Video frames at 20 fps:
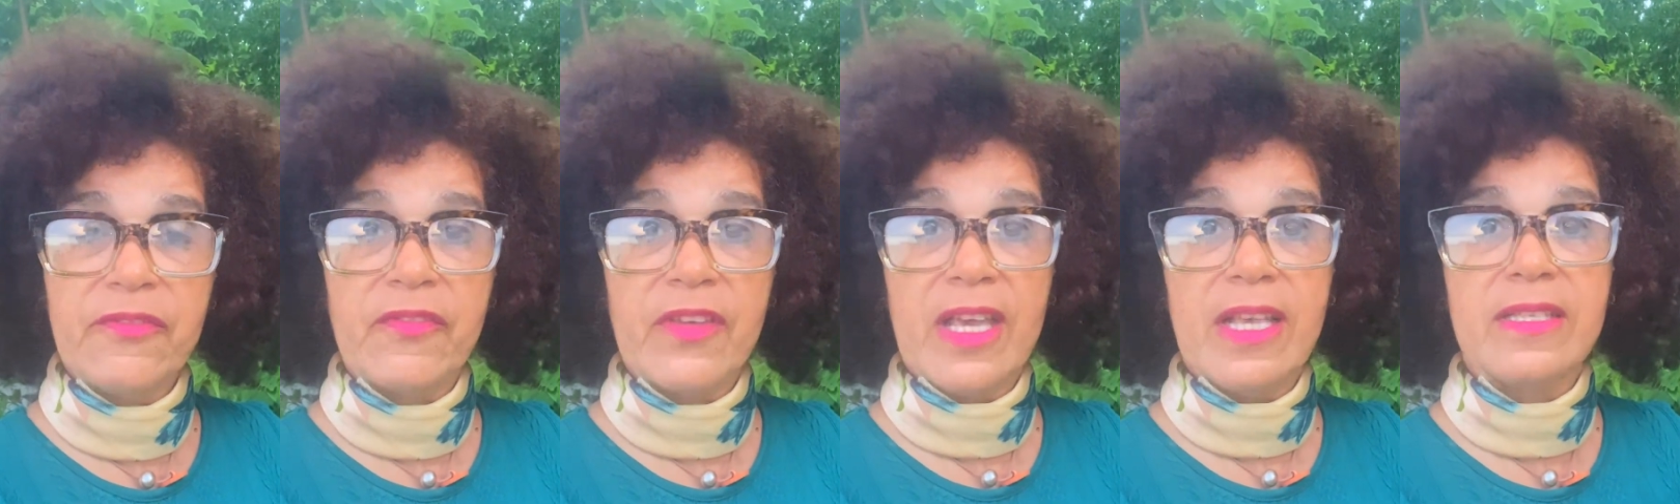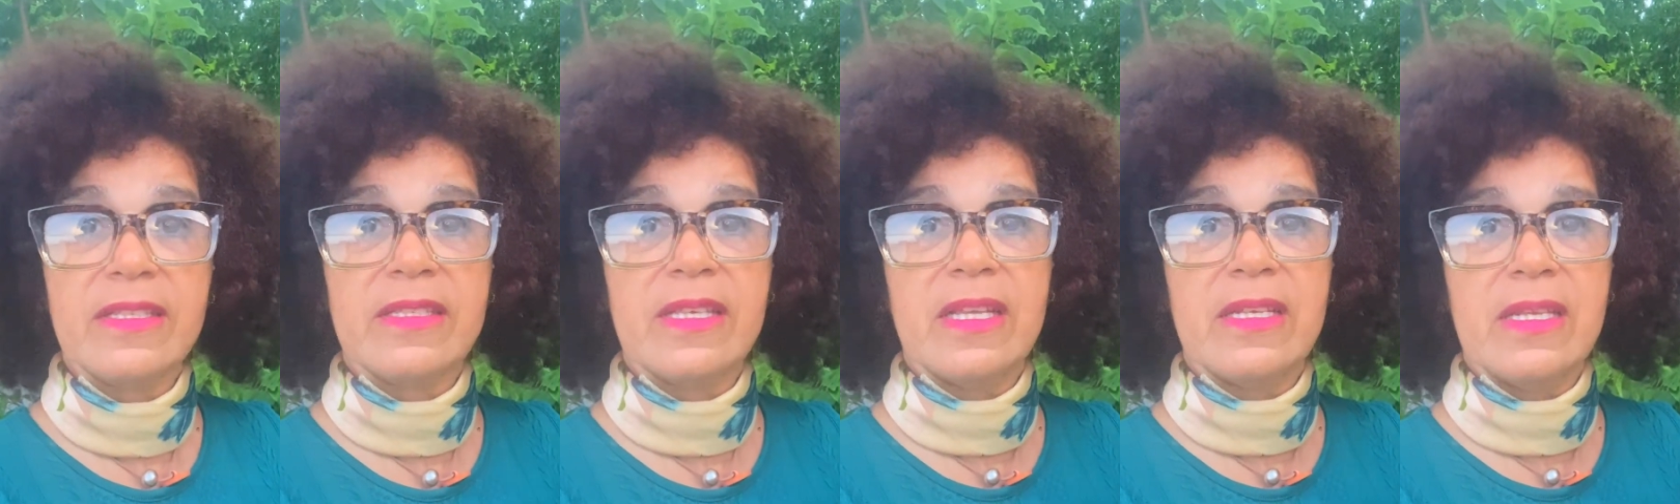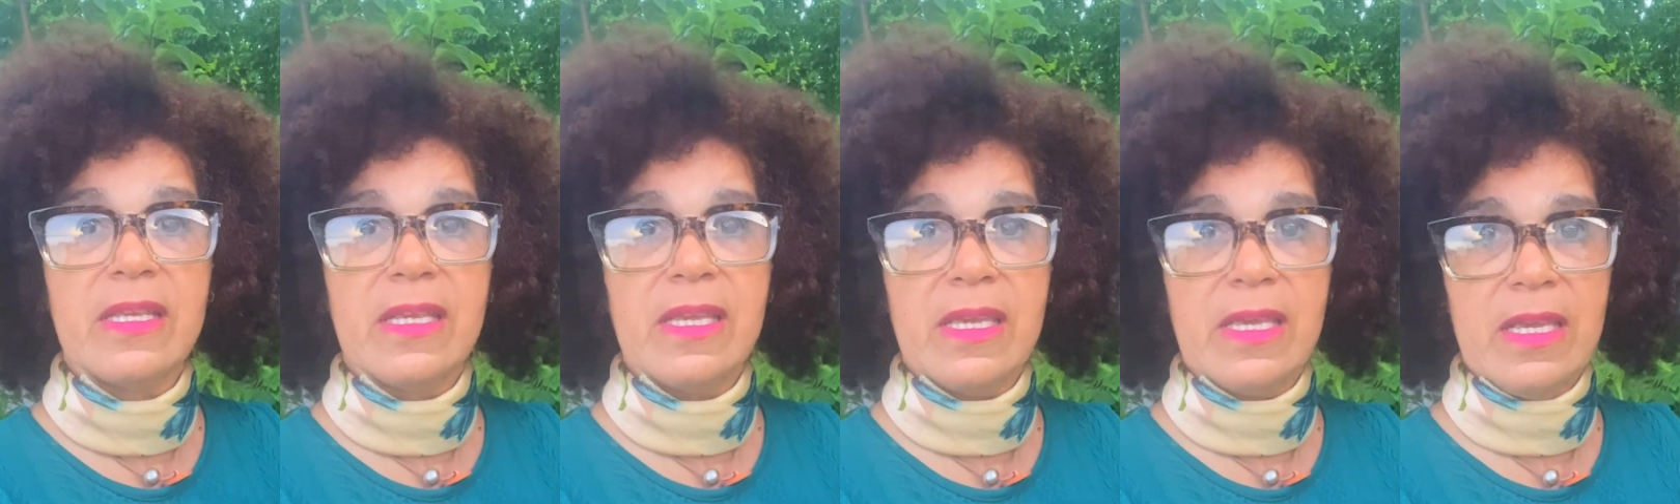
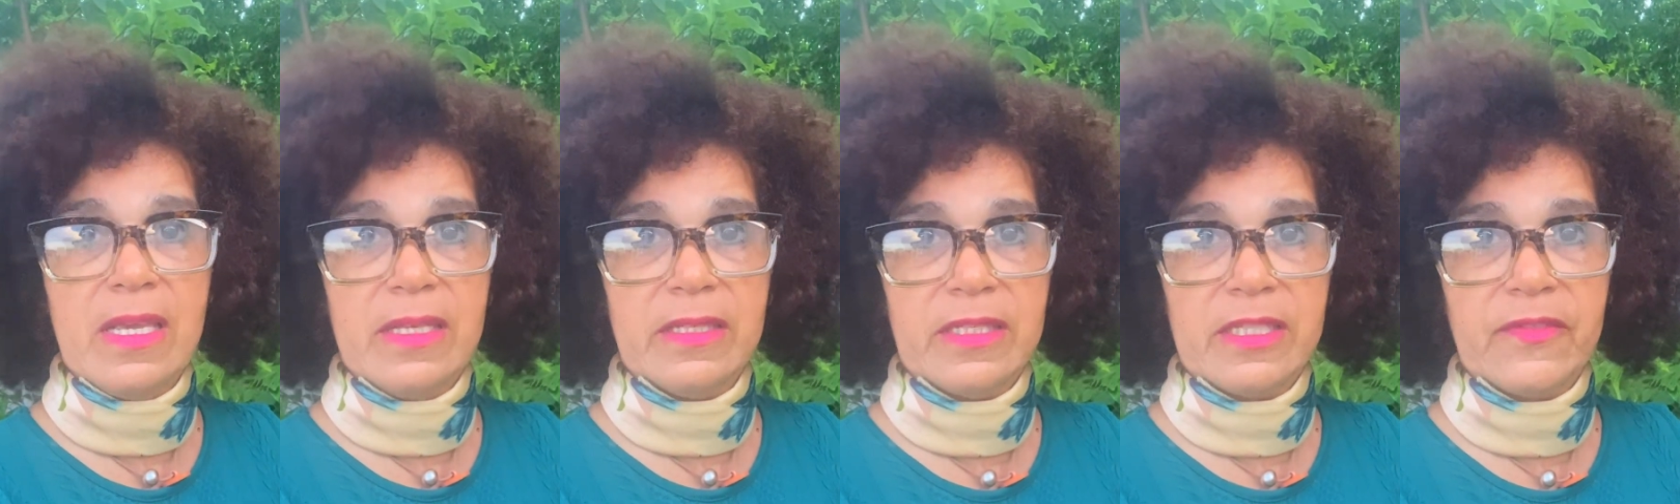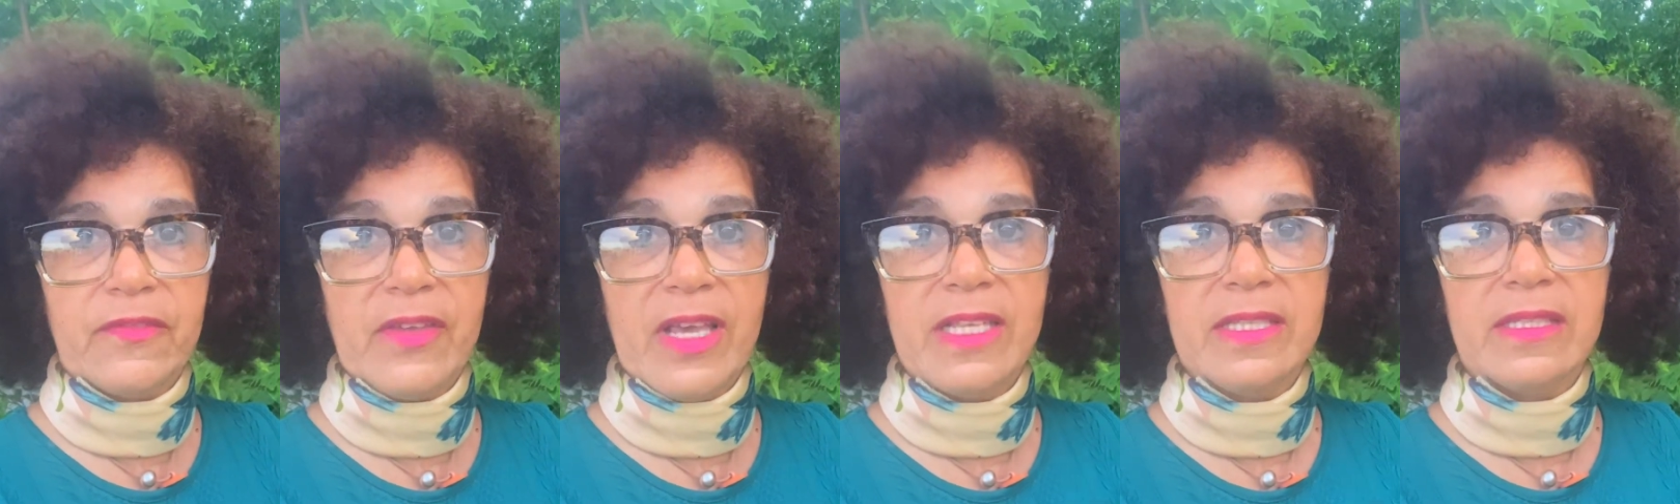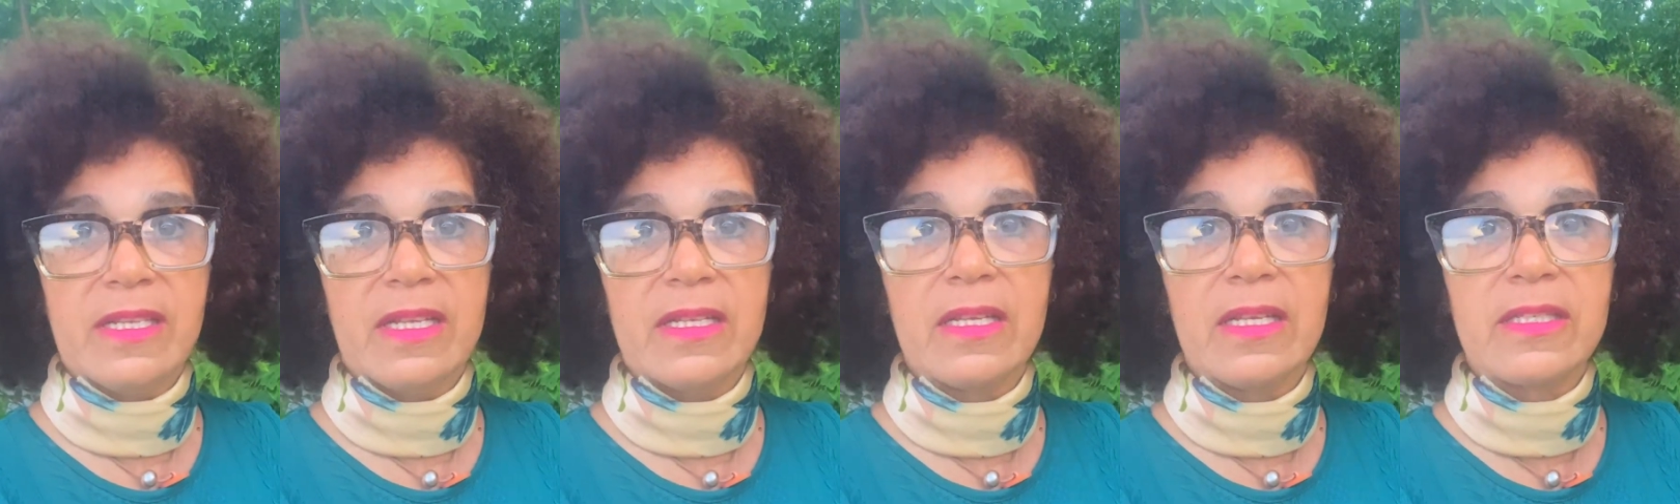facing east,
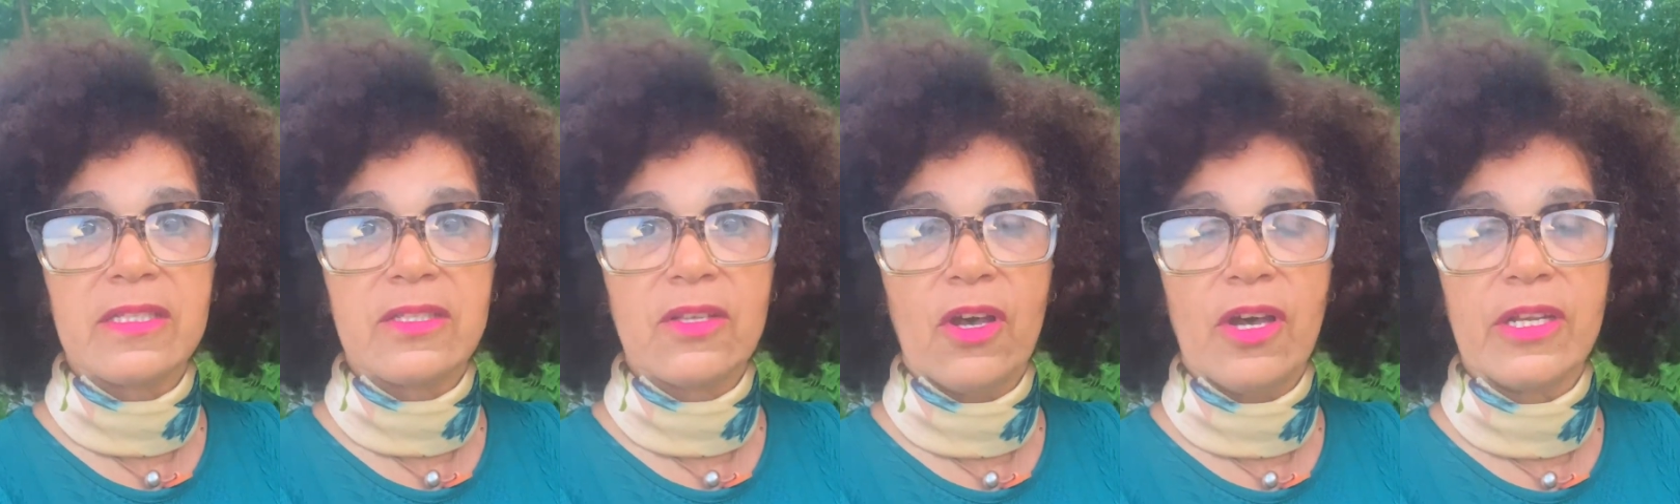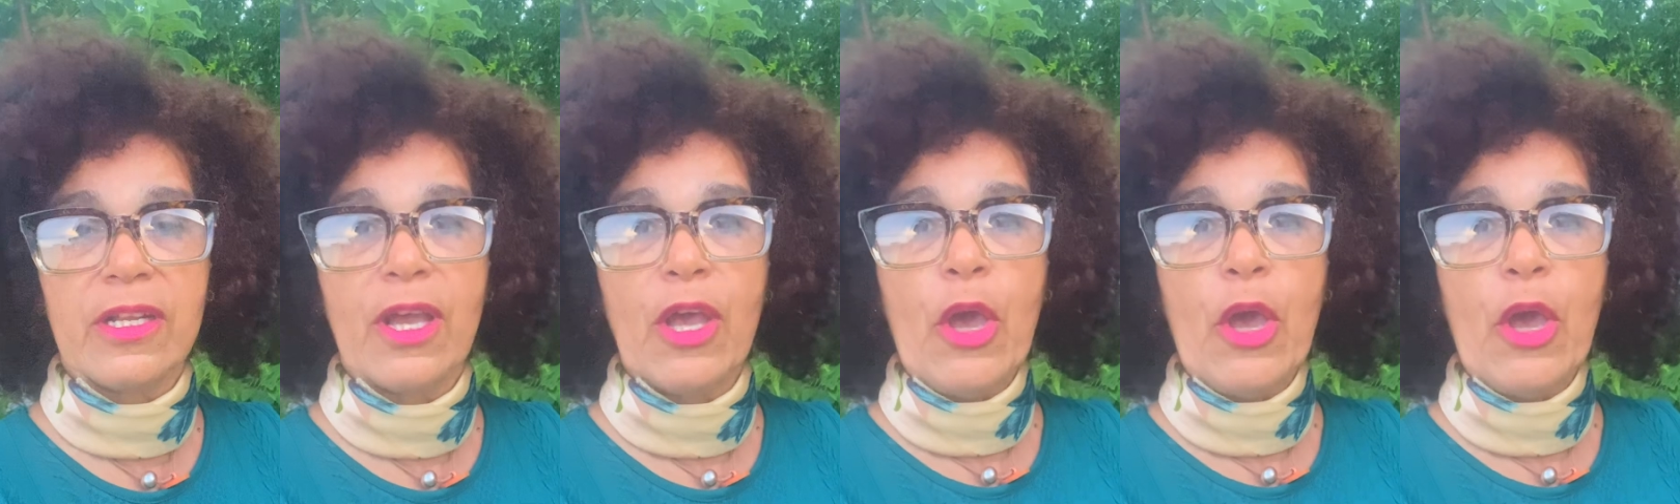facing the sun,